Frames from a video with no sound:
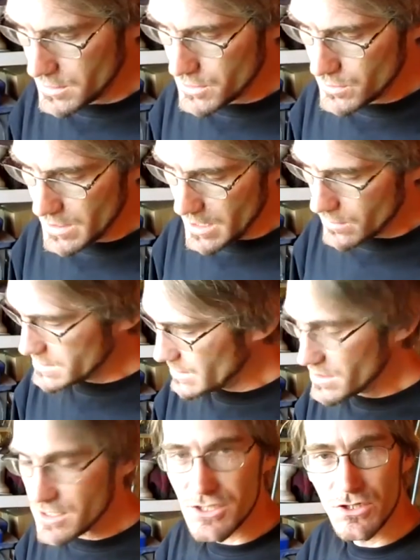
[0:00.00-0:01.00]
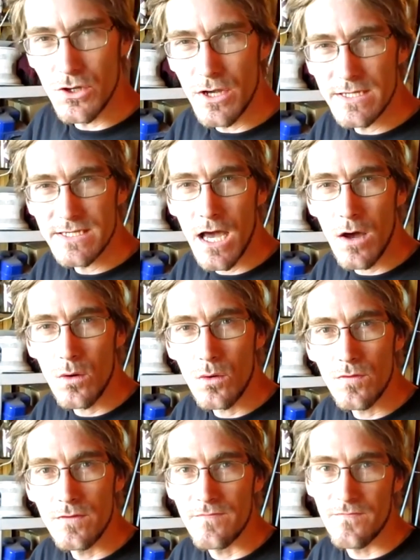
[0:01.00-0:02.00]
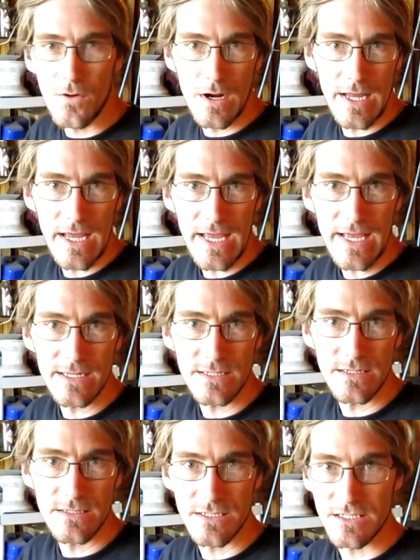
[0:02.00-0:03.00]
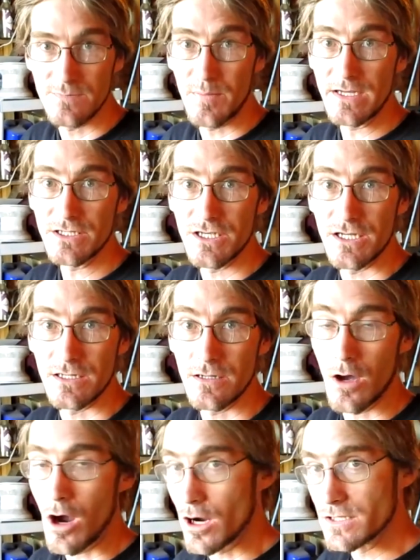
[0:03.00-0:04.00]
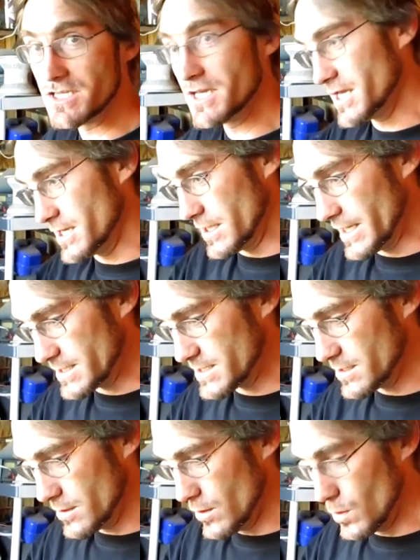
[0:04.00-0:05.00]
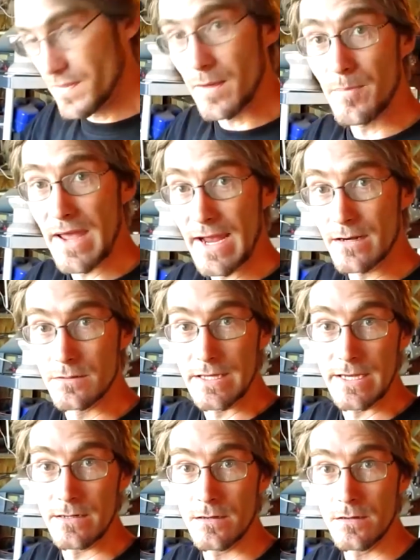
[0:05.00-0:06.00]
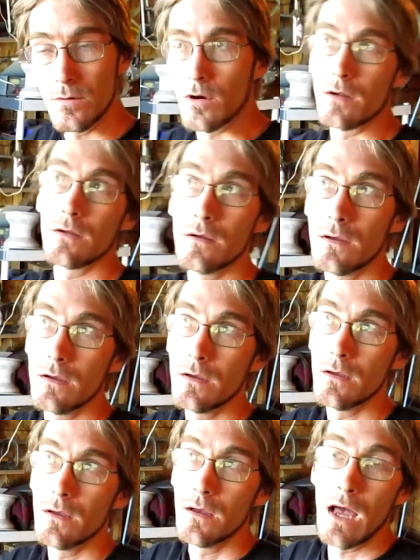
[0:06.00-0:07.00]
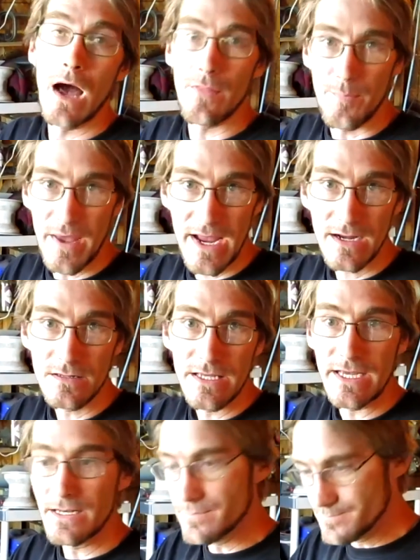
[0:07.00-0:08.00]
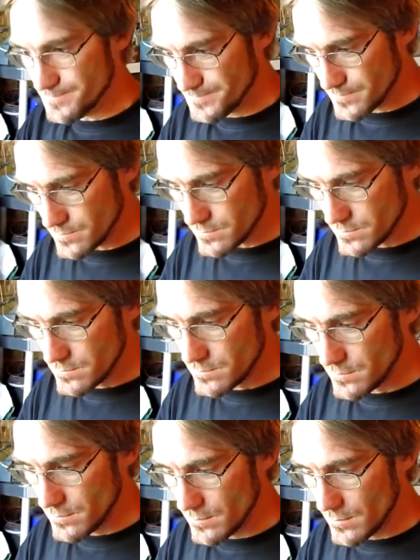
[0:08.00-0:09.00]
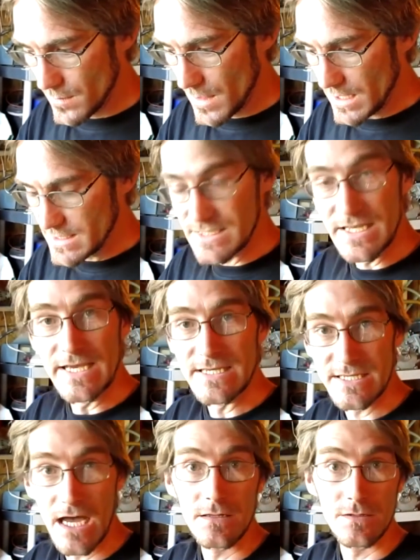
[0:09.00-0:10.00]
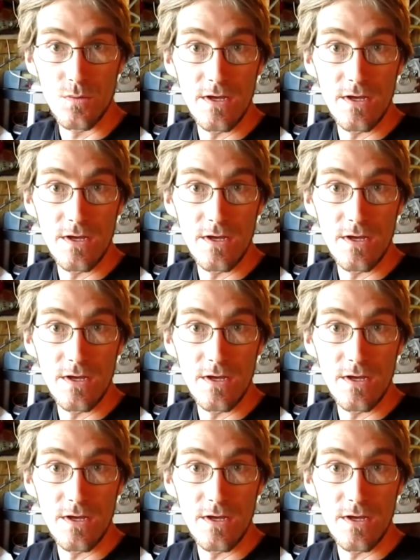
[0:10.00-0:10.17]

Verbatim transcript: gonna do now is I'm gonna show you guys how the front end suspension articulates with the paneling or how the paneling stays solid